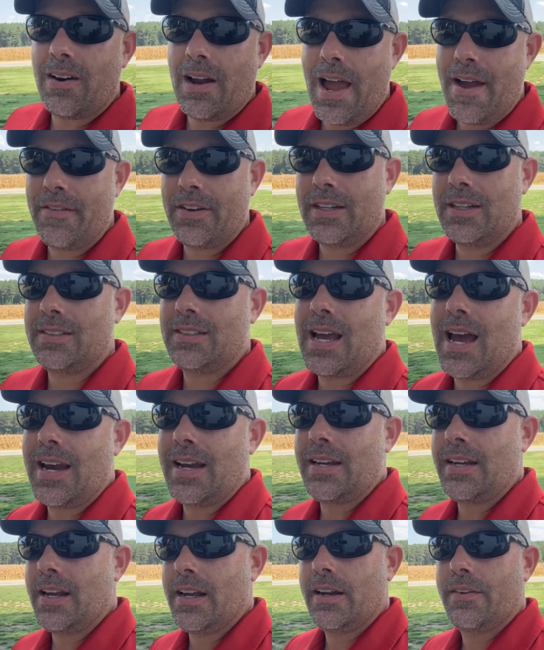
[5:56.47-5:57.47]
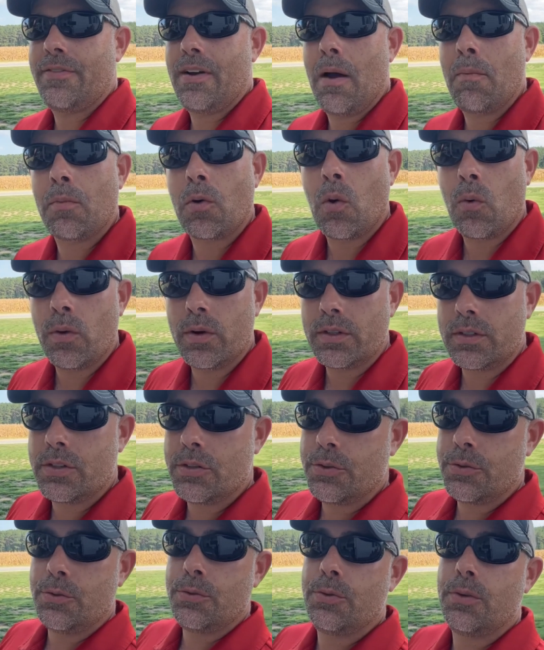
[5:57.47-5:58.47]
haven't decided yet if I'm going
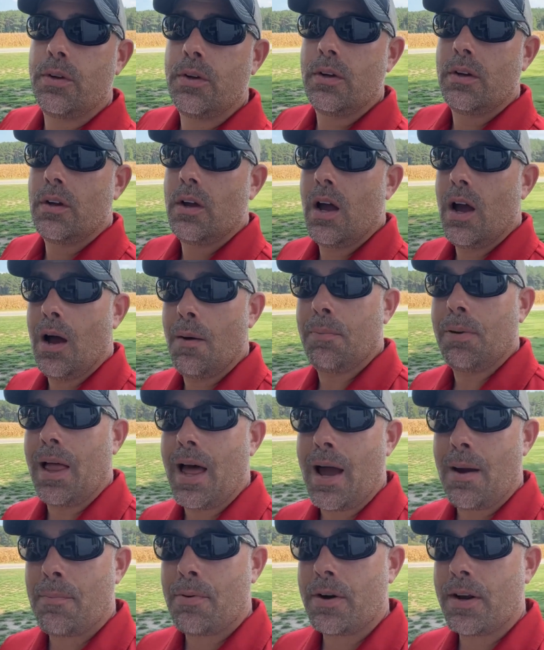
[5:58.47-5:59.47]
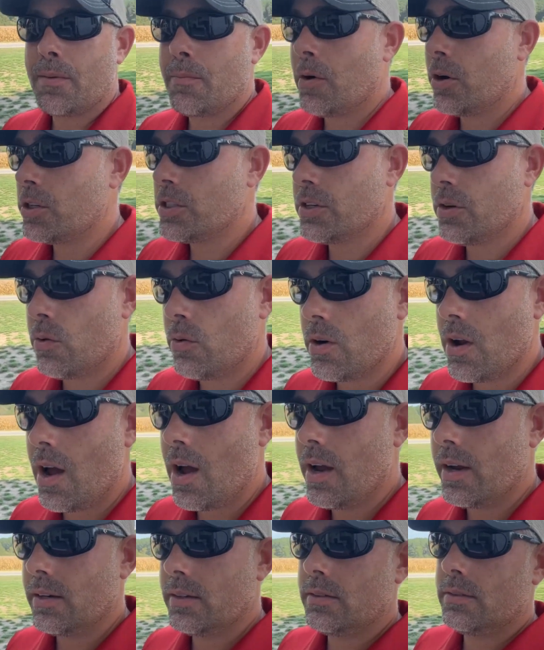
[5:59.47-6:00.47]
to apply pre-emergent or
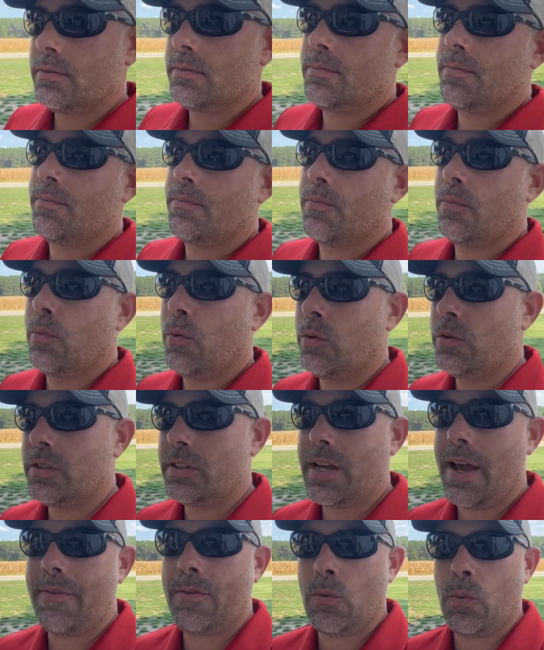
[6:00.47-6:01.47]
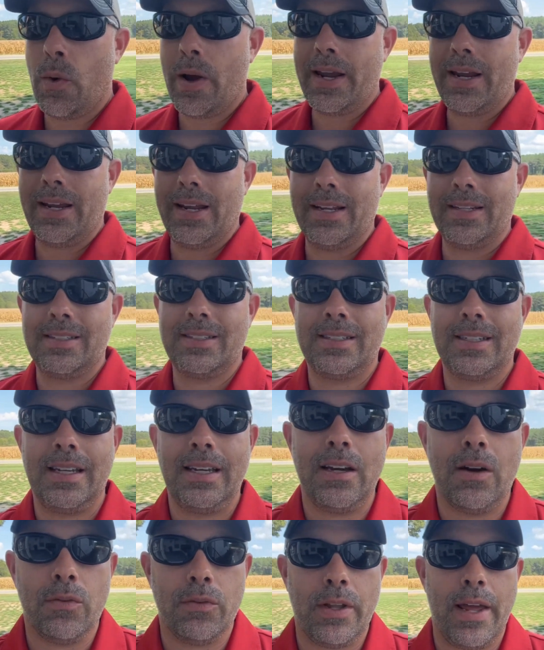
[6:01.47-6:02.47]
not. We'll just have to wait and see
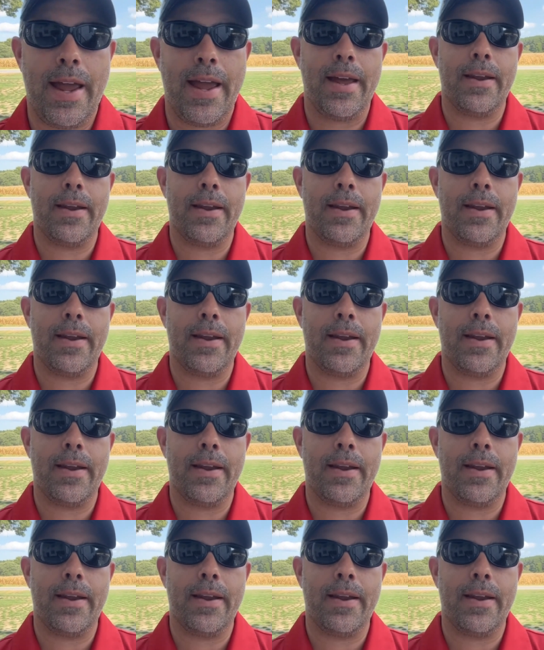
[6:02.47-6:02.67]
on that.